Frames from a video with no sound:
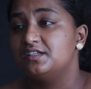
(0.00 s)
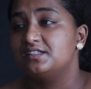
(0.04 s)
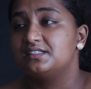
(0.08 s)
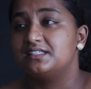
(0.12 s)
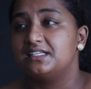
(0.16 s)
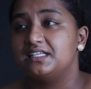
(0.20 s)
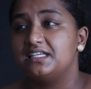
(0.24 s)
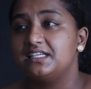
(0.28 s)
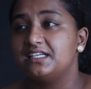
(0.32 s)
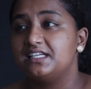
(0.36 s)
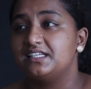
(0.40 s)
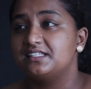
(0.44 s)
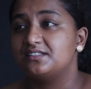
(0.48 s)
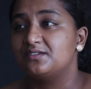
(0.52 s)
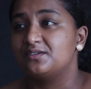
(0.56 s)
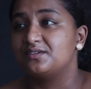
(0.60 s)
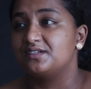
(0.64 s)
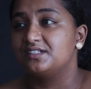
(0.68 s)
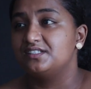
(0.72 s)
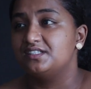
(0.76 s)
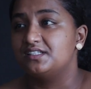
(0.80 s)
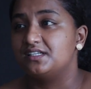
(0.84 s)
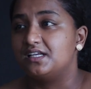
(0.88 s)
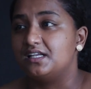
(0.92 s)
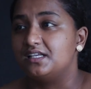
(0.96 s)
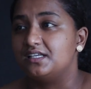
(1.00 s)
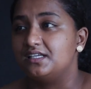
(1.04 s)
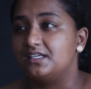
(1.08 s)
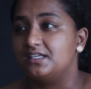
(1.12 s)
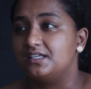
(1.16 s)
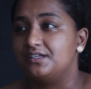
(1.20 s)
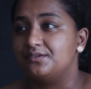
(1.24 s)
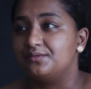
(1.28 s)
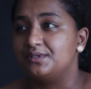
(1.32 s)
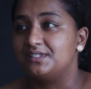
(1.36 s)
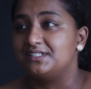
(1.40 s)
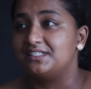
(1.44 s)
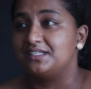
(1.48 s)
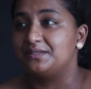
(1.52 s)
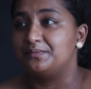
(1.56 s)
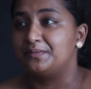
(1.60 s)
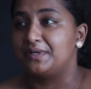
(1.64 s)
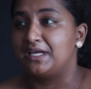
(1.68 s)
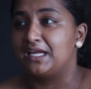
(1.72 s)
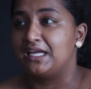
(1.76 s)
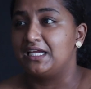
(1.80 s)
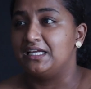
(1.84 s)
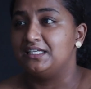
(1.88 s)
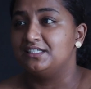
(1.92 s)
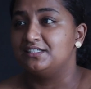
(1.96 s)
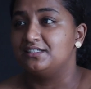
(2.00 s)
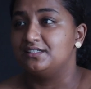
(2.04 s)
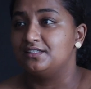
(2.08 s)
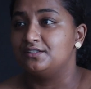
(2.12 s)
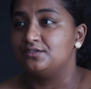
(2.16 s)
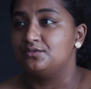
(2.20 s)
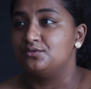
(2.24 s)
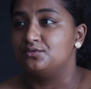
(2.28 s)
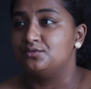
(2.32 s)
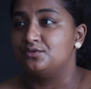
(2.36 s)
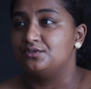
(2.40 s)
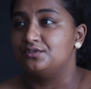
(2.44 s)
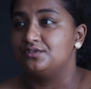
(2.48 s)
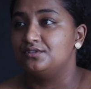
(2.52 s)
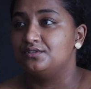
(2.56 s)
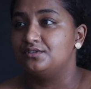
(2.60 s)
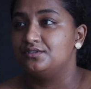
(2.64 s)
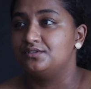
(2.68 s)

Selena is originally written by an Indian dude.